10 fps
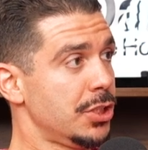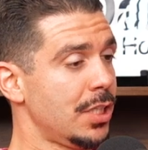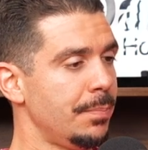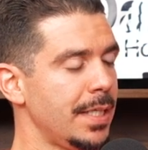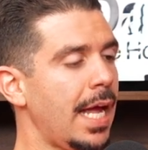
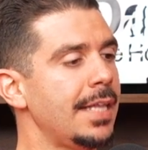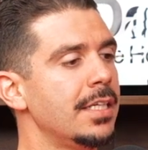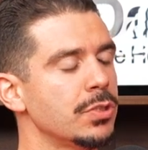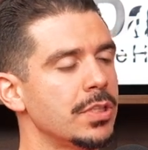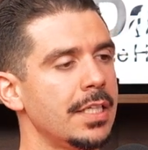coming. And
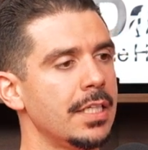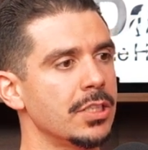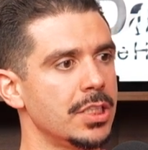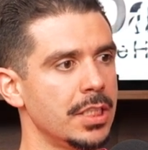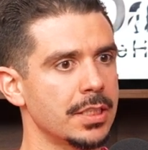there's
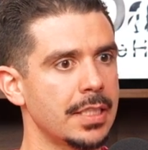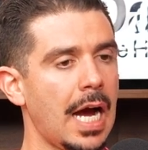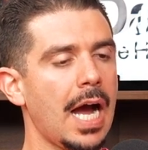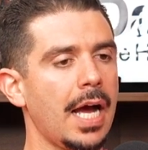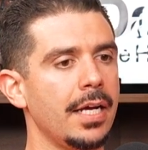this
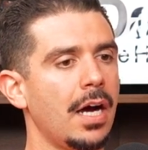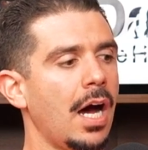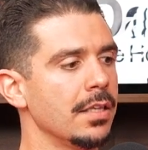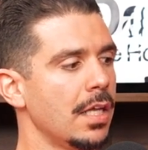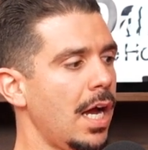guy
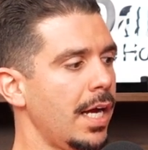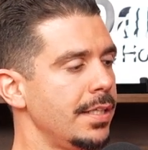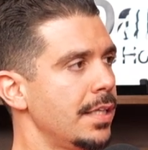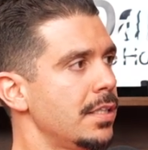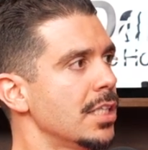online
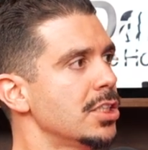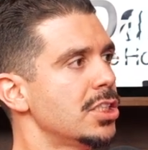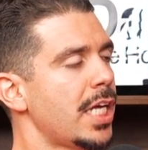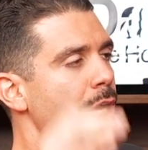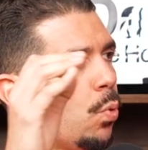that doesn't
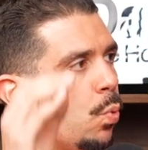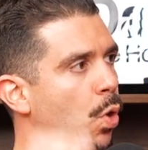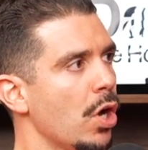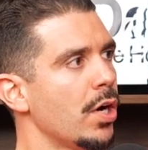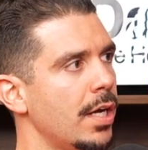say a
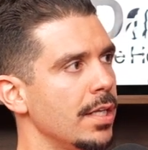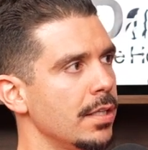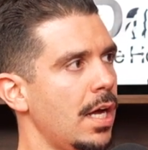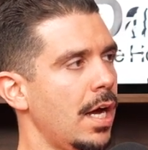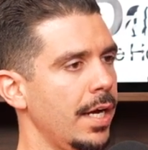word
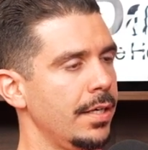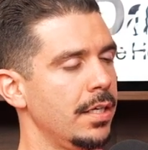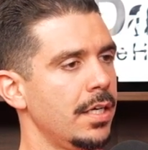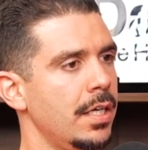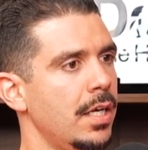online,
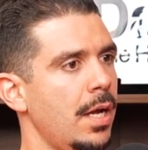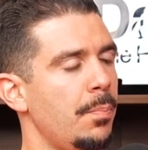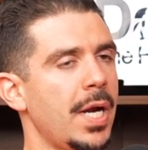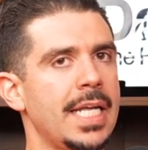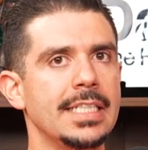
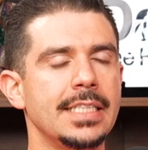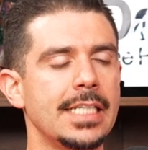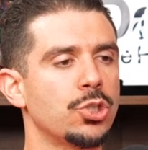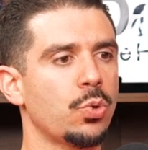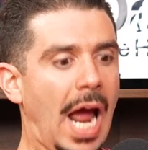but his
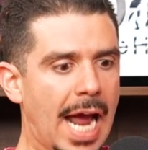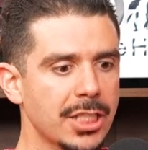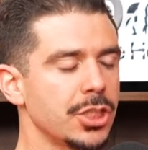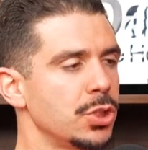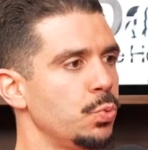
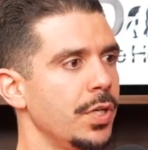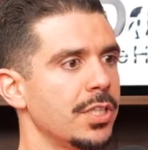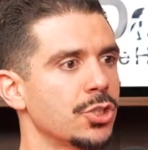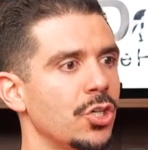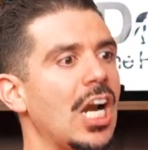interactions with
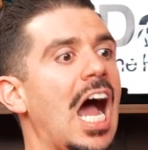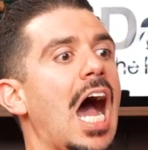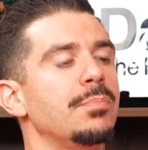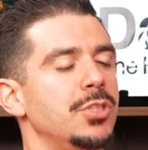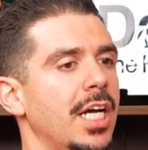certain
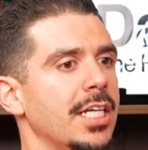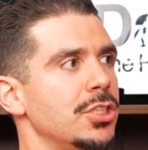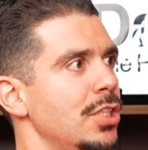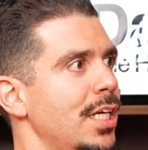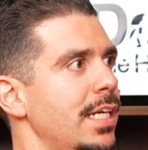
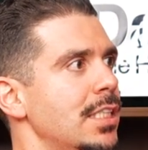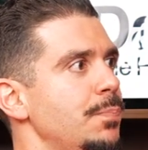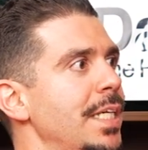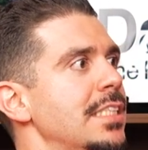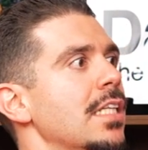objects
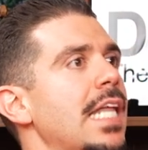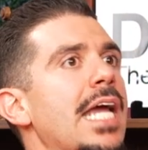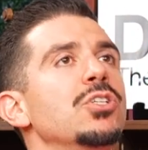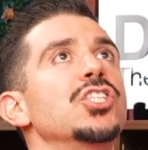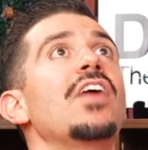speaks the
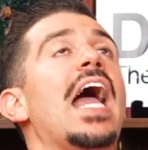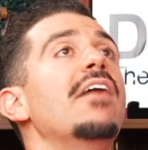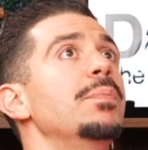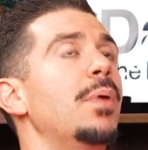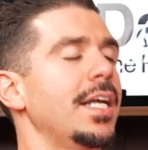language of
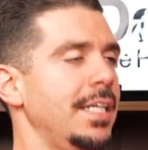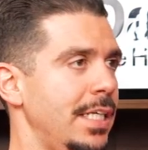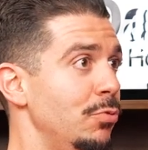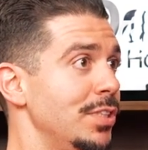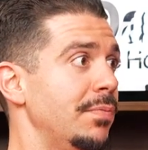everybody. And
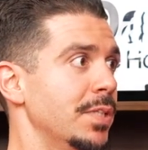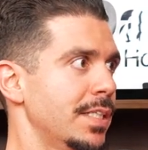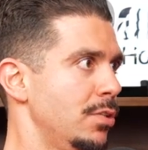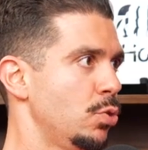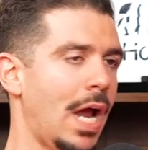he was able to
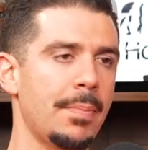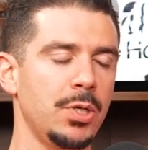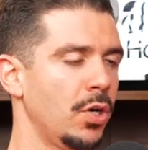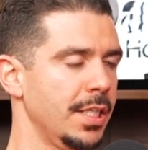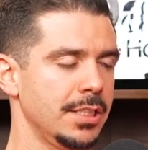grab an
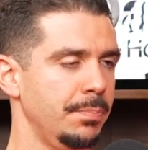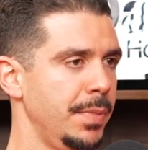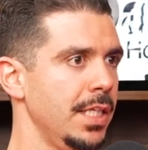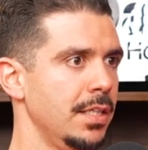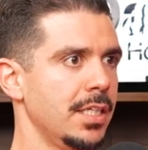audience
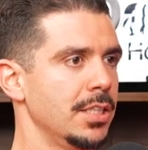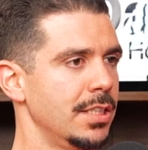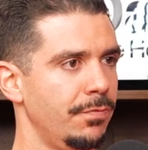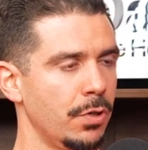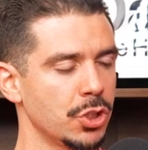immediately because
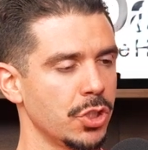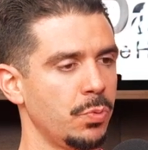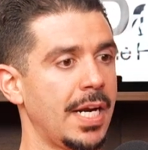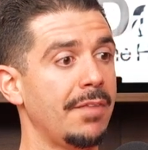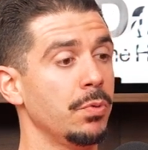it virtually
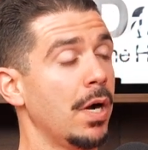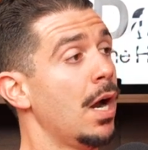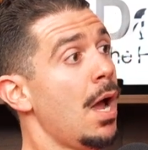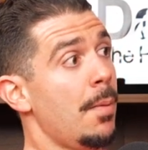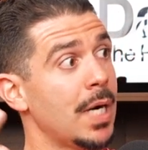went everywhere.
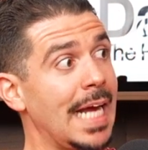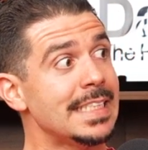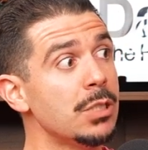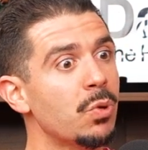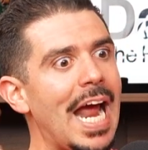But I
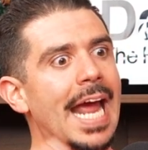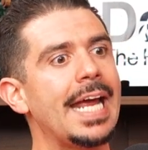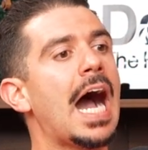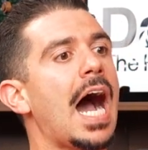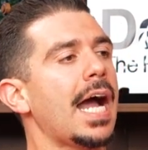see where
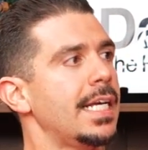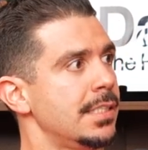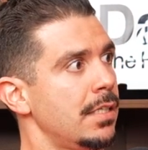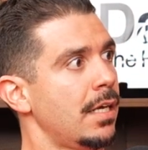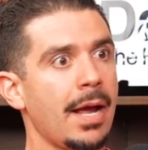I
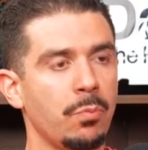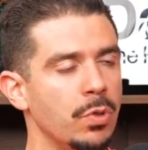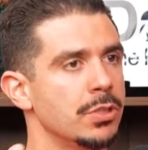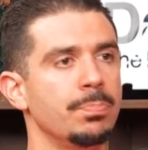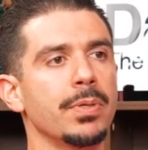
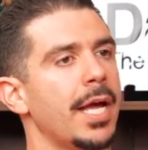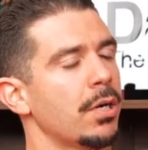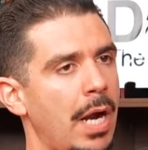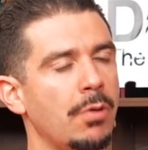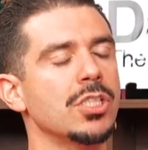was playing
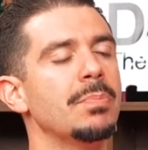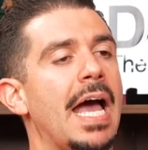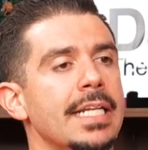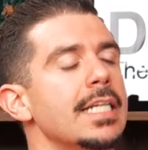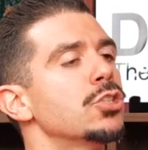around with some
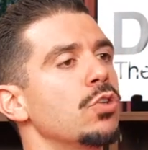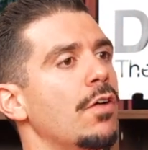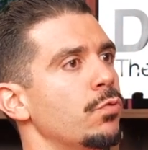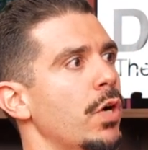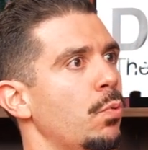editing
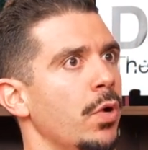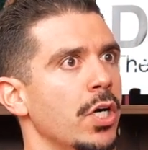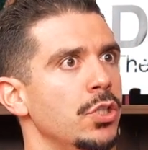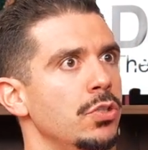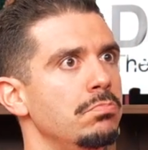software
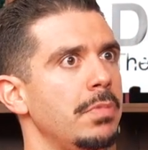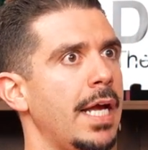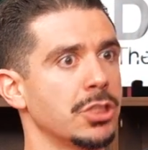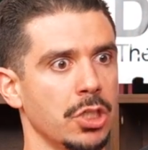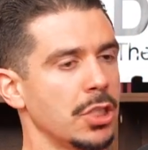where
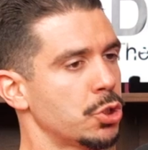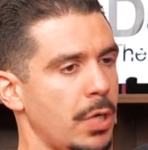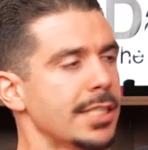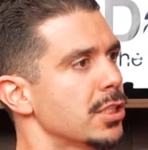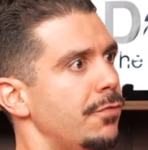it's going to
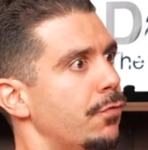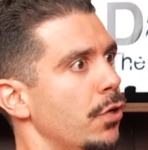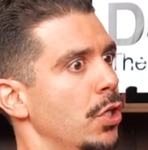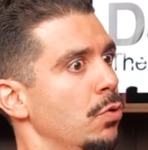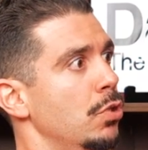translate for
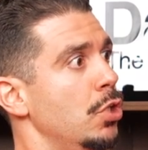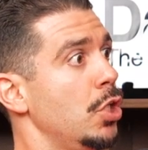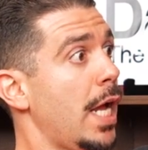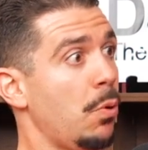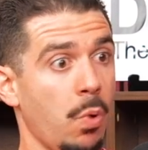you.
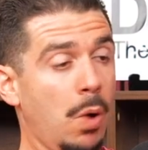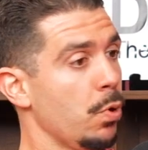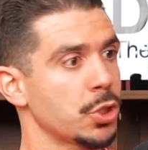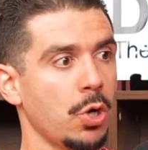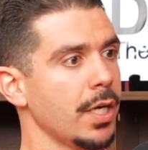What
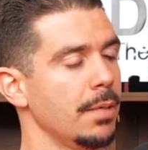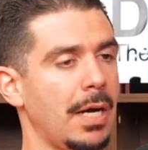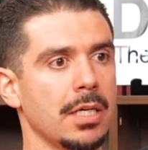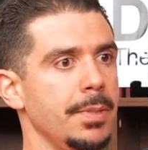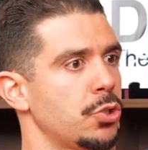we're talking
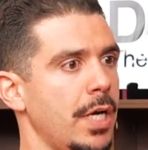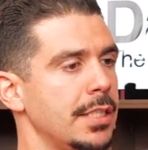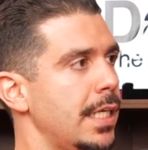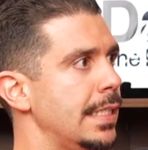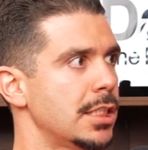about can be
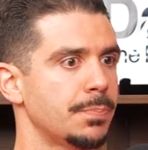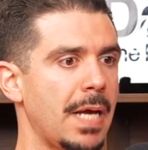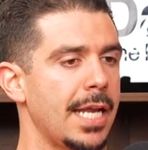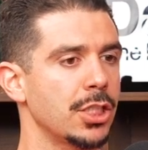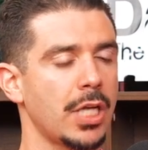translated into
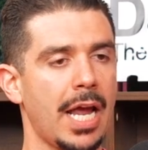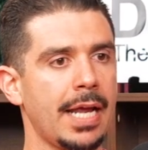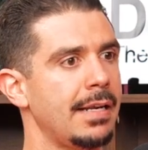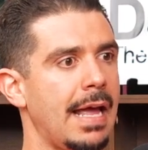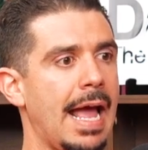Spanish
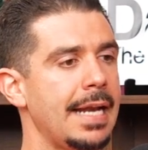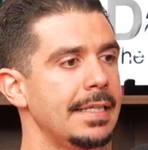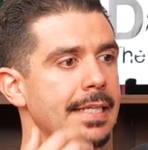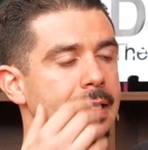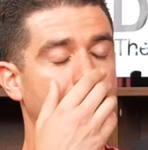and
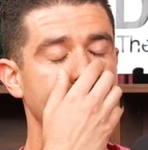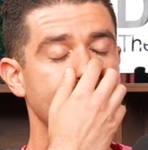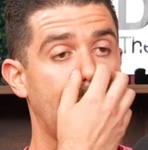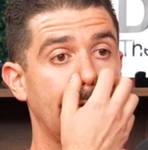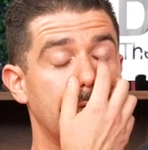anything like
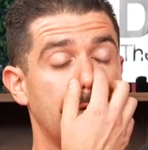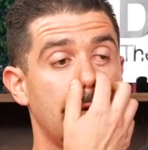that.